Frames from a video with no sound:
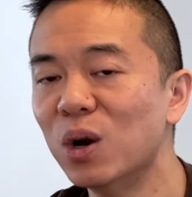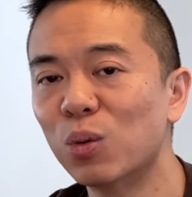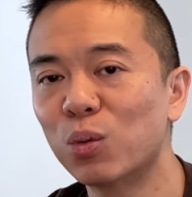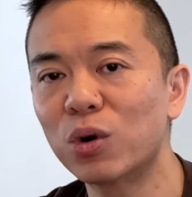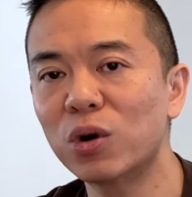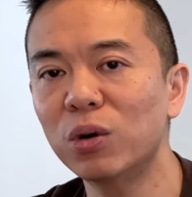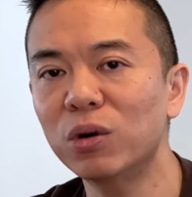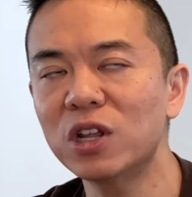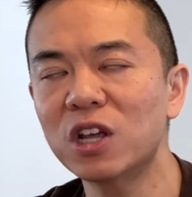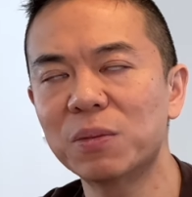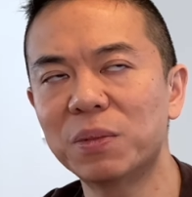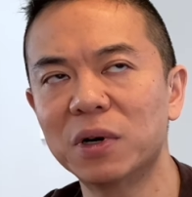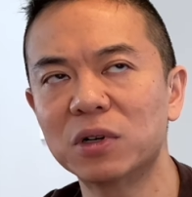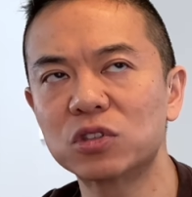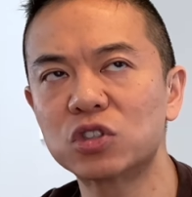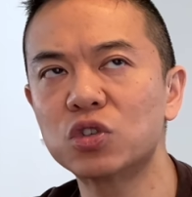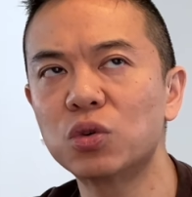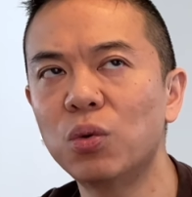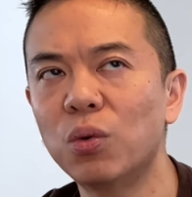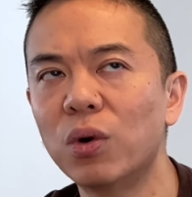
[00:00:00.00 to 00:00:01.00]
We're only
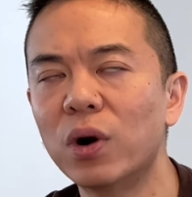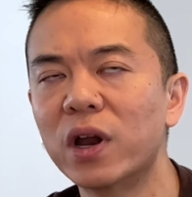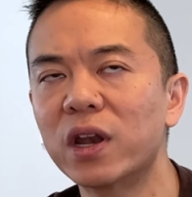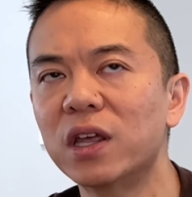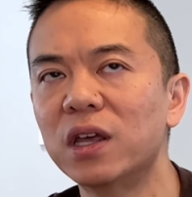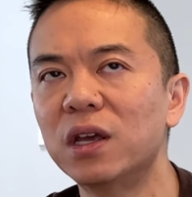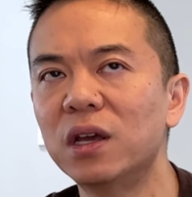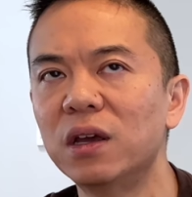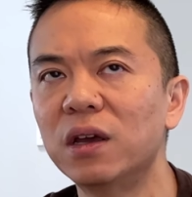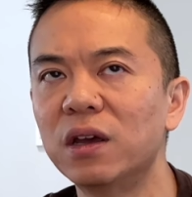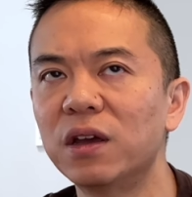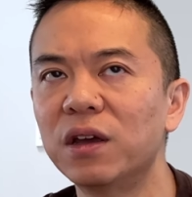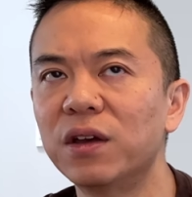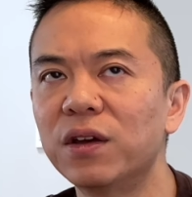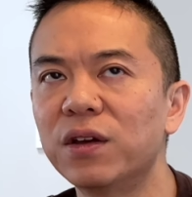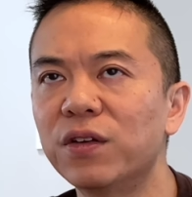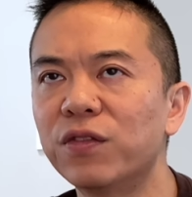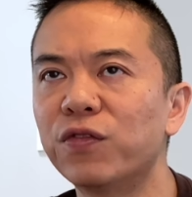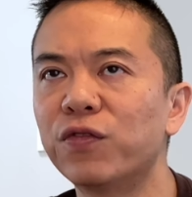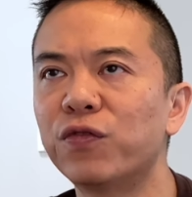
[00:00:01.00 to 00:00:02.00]
about
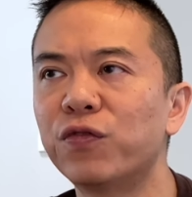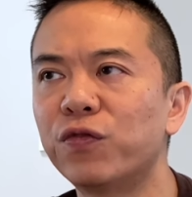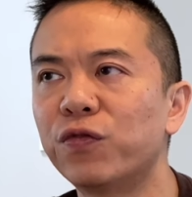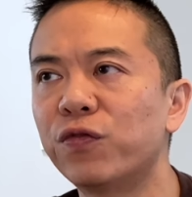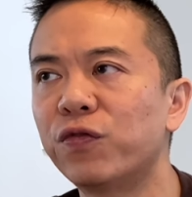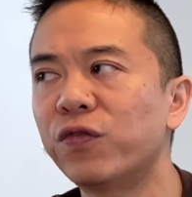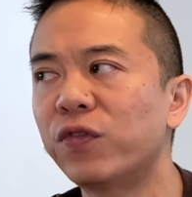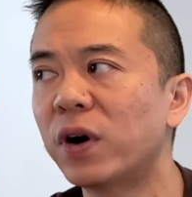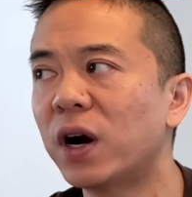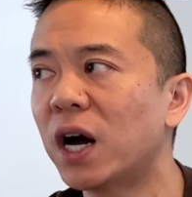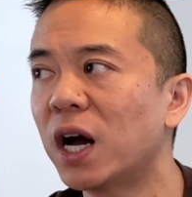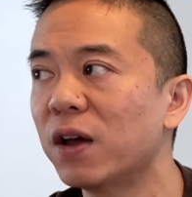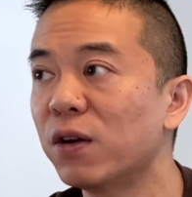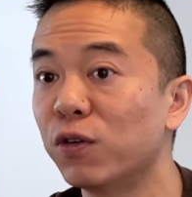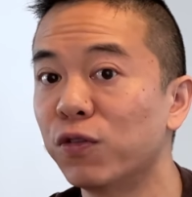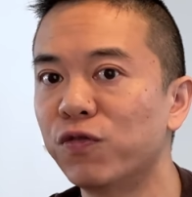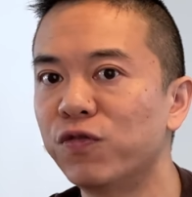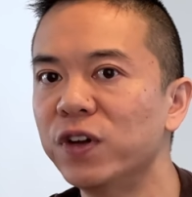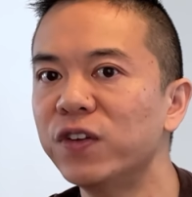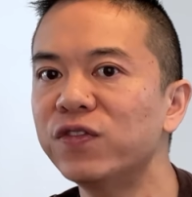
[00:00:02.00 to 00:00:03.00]

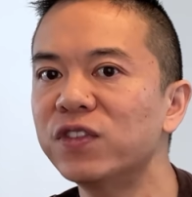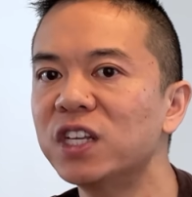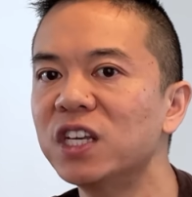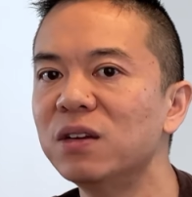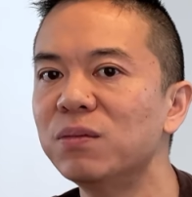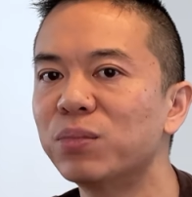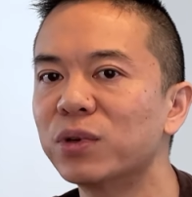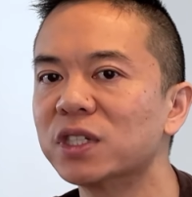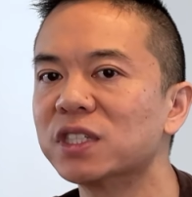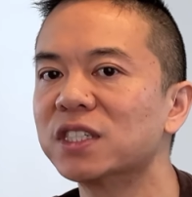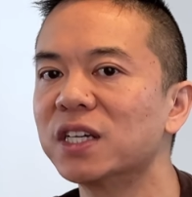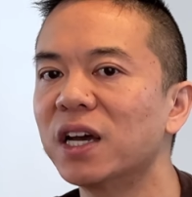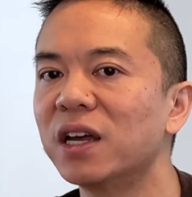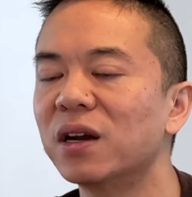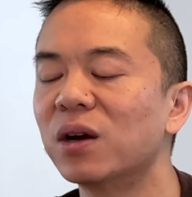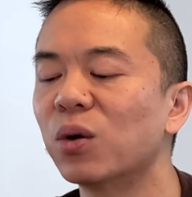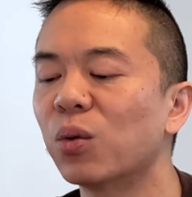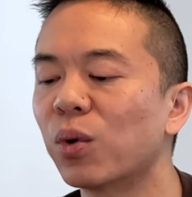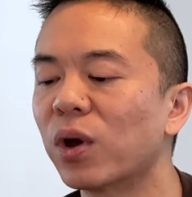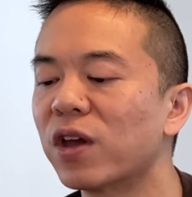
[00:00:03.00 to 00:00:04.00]
15%
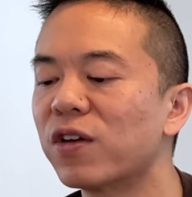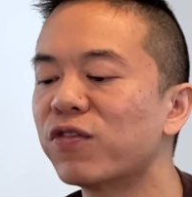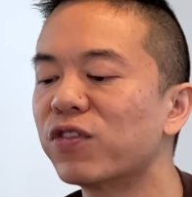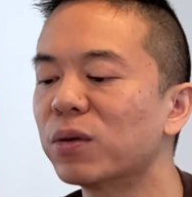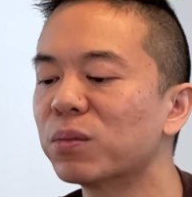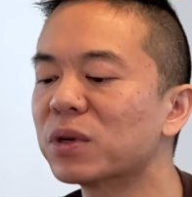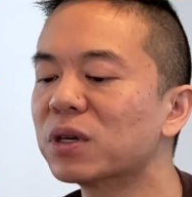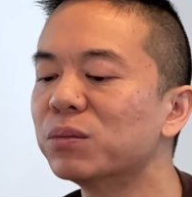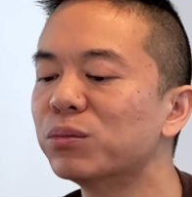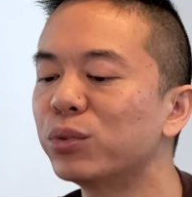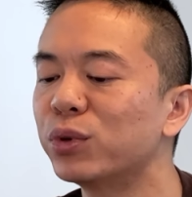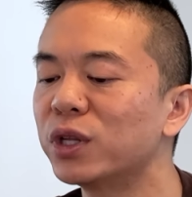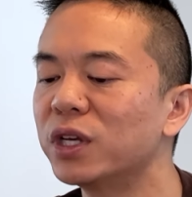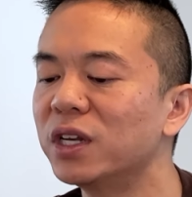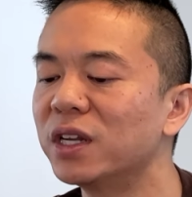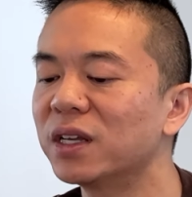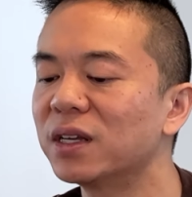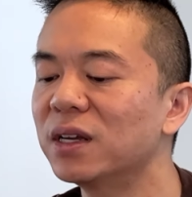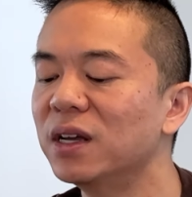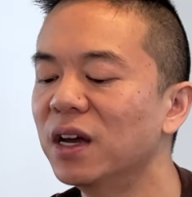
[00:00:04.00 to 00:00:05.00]
away from
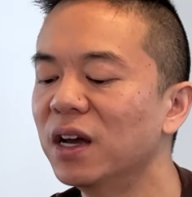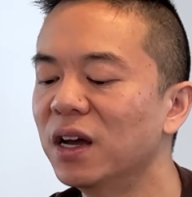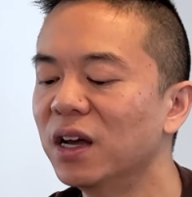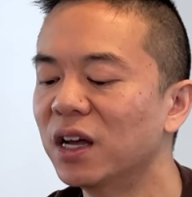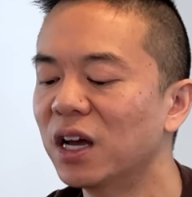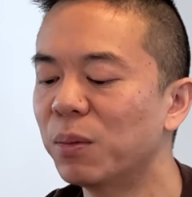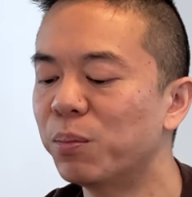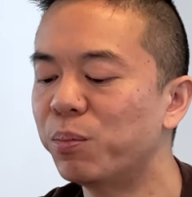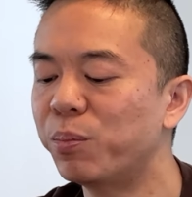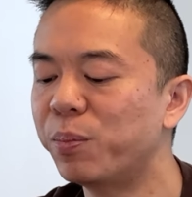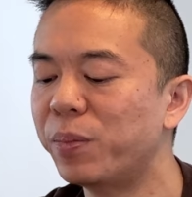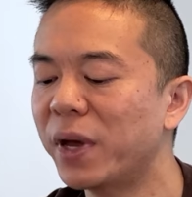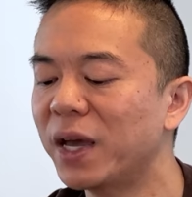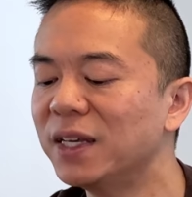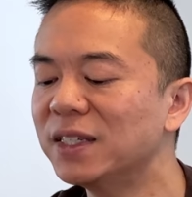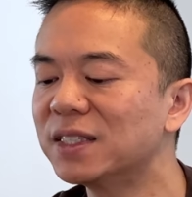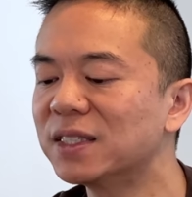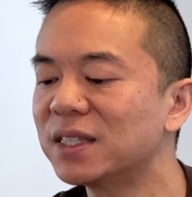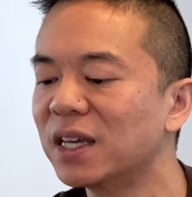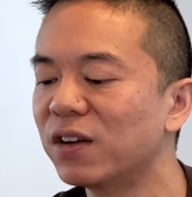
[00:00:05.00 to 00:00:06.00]
completing a
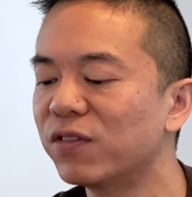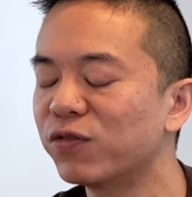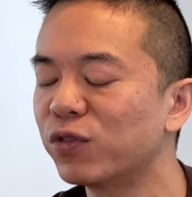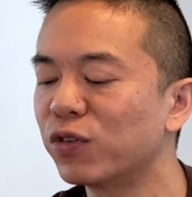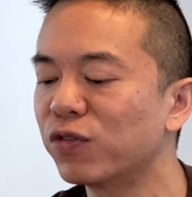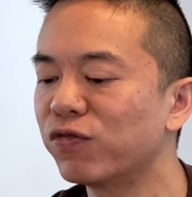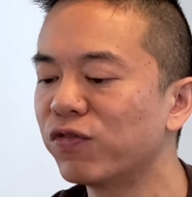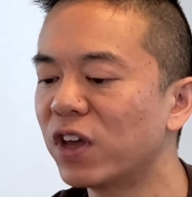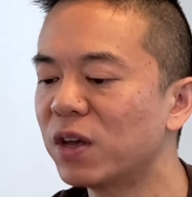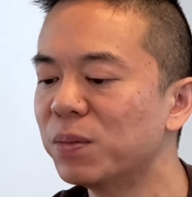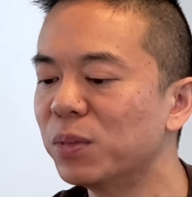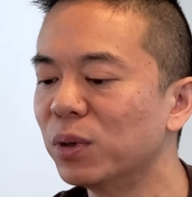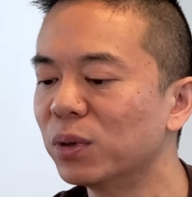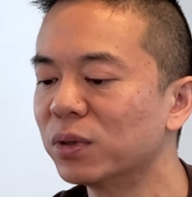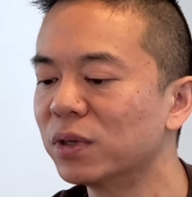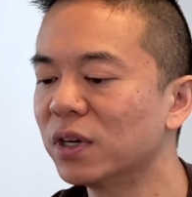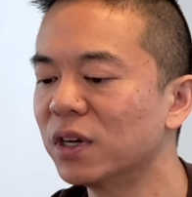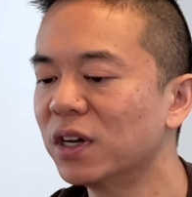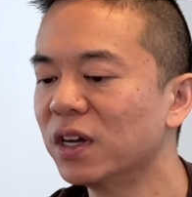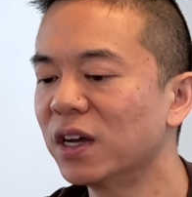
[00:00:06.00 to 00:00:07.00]
base set for
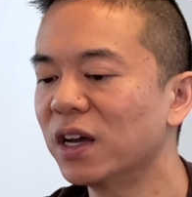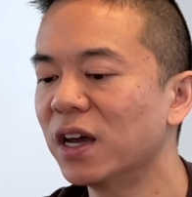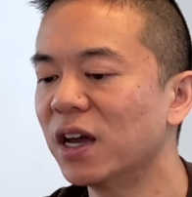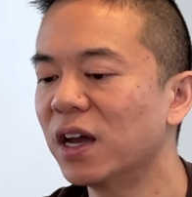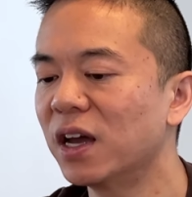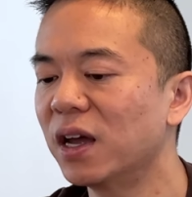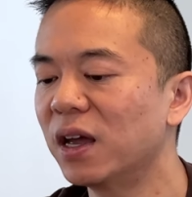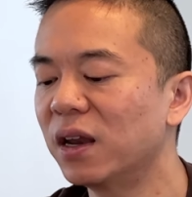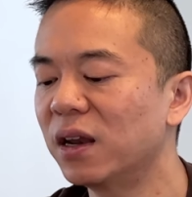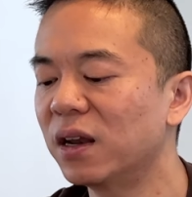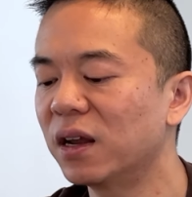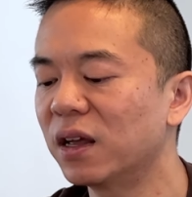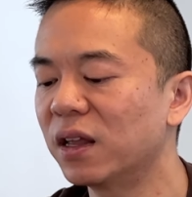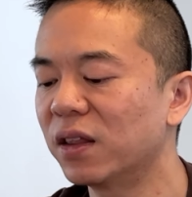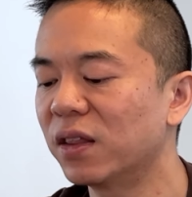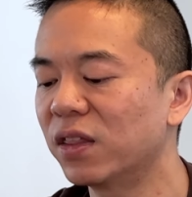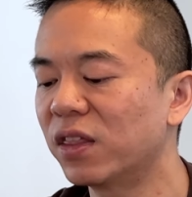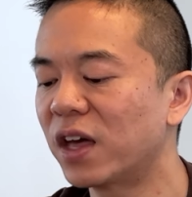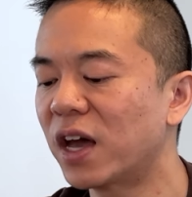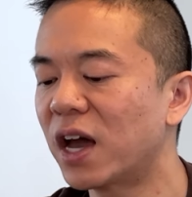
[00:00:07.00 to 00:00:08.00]
Fabled, and
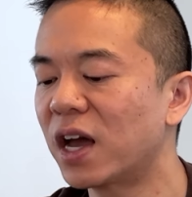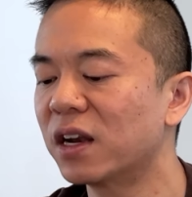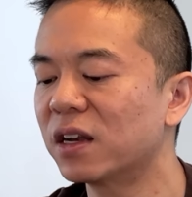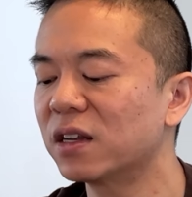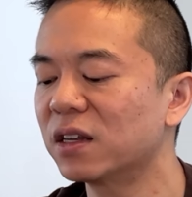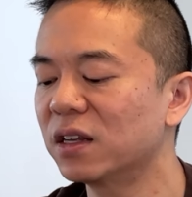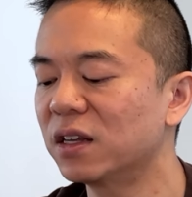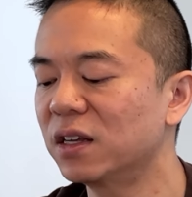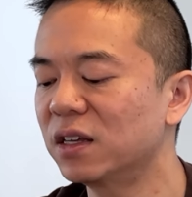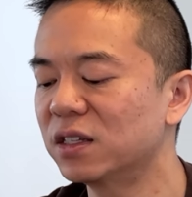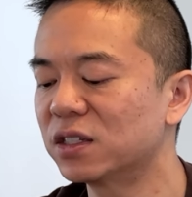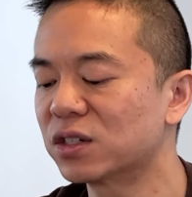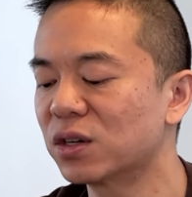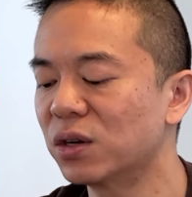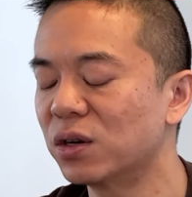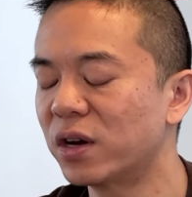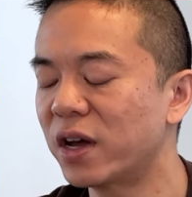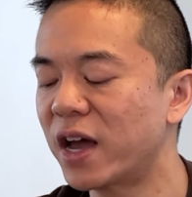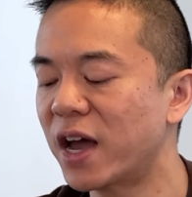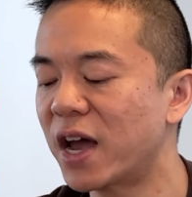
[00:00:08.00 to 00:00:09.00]
that is
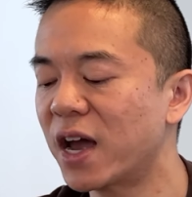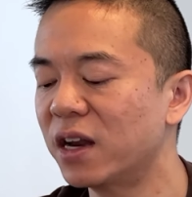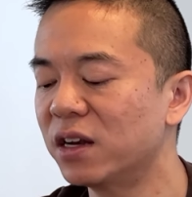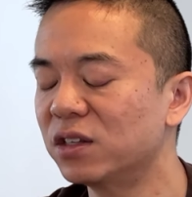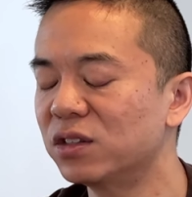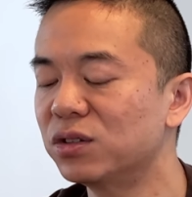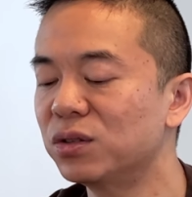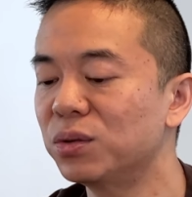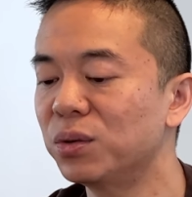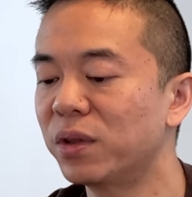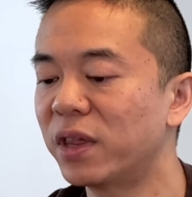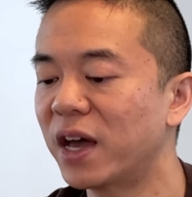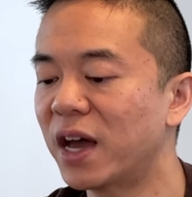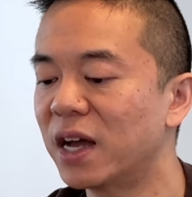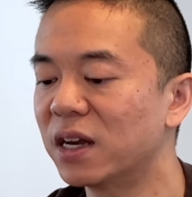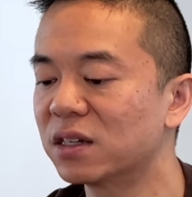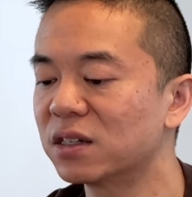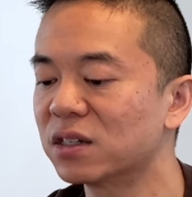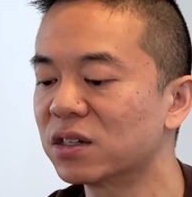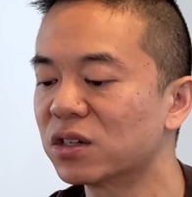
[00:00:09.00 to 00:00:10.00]
gonna add to
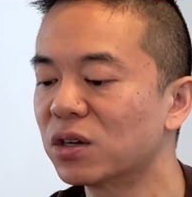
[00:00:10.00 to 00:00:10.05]
that.